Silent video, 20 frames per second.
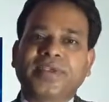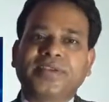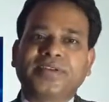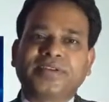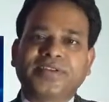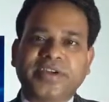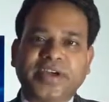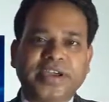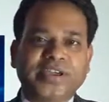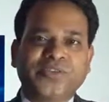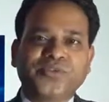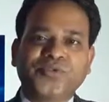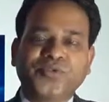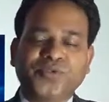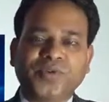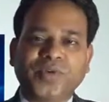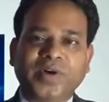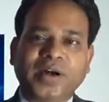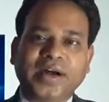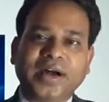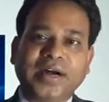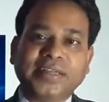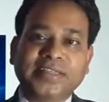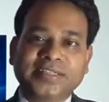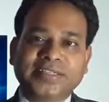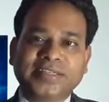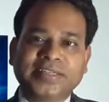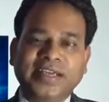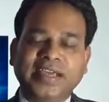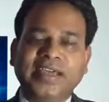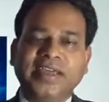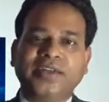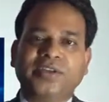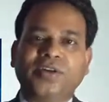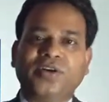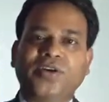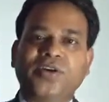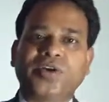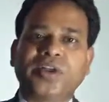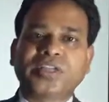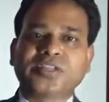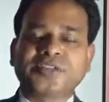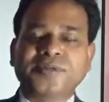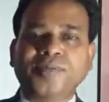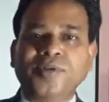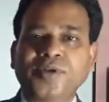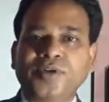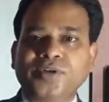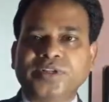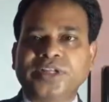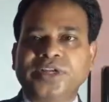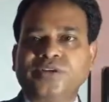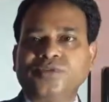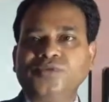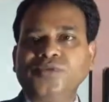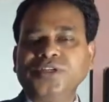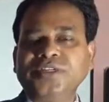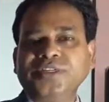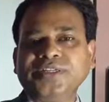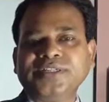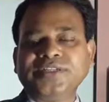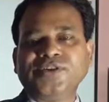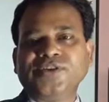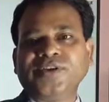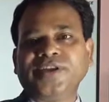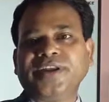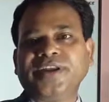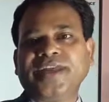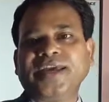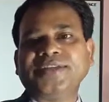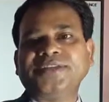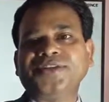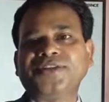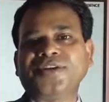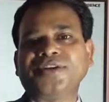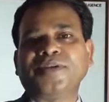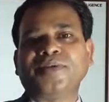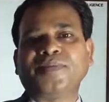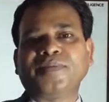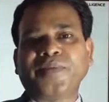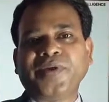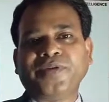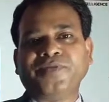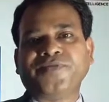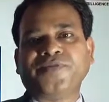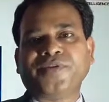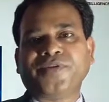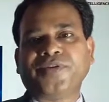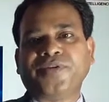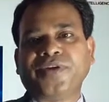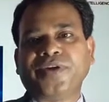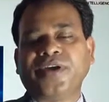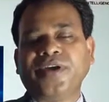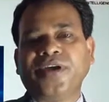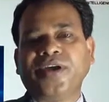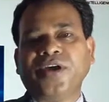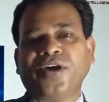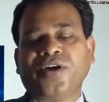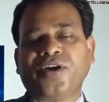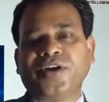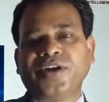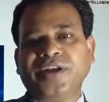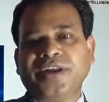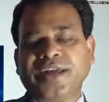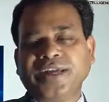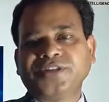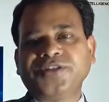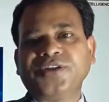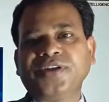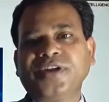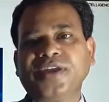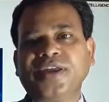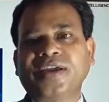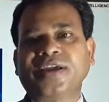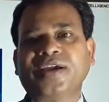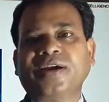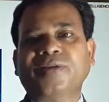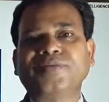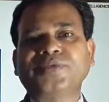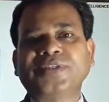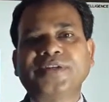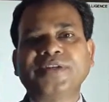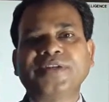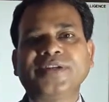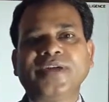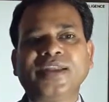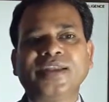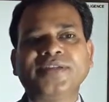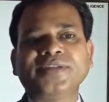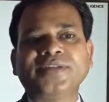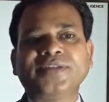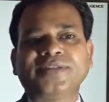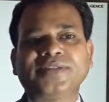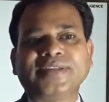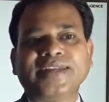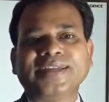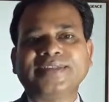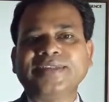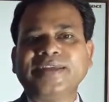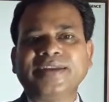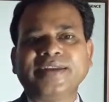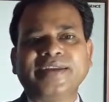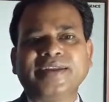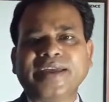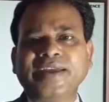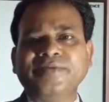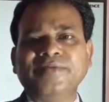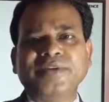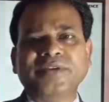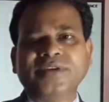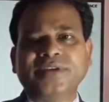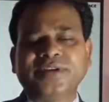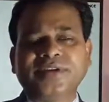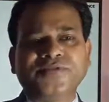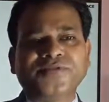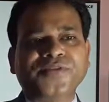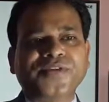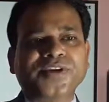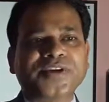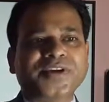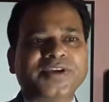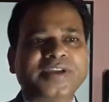try to understand or explore that which is your natural preferred or naturally comes intelligence. Like there are 9 different